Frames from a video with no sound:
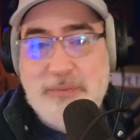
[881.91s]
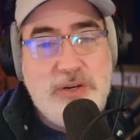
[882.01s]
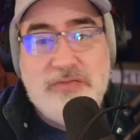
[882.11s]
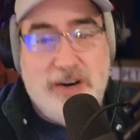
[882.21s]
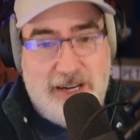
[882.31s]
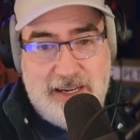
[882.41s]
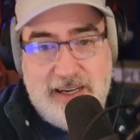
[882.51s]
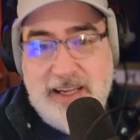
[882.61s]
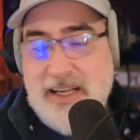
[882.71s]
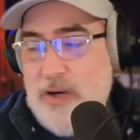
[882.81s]
move on,
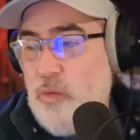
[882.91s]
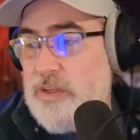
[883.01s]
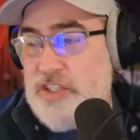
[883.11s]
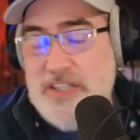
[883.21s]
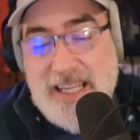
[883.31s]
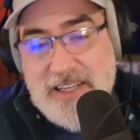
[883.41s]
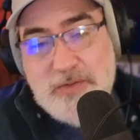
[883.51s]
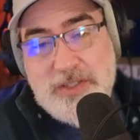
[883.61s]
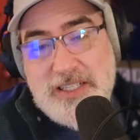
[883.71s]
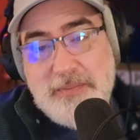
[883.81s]
which is
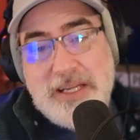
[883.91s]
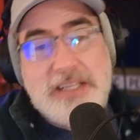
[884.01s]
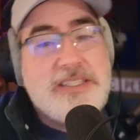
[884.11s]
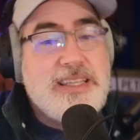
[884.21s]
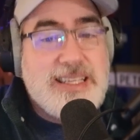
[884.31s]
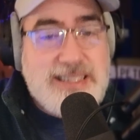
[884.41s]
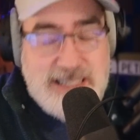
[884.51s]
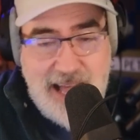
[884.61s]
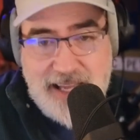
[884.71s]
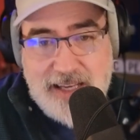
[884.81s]
interesting because in the
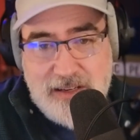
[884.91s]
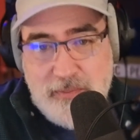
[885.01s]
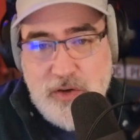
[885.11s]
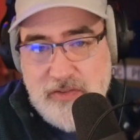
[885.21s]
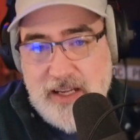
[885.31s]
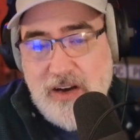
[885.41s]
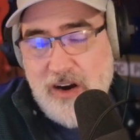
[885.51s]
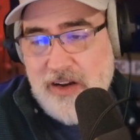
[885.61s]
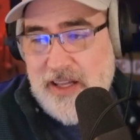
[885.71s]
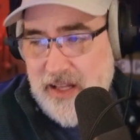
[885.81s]
second movie,
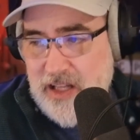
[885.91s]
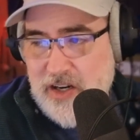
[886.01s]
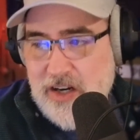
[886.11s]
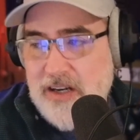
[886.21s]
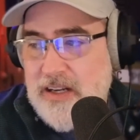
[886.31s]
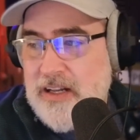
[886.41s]
our killer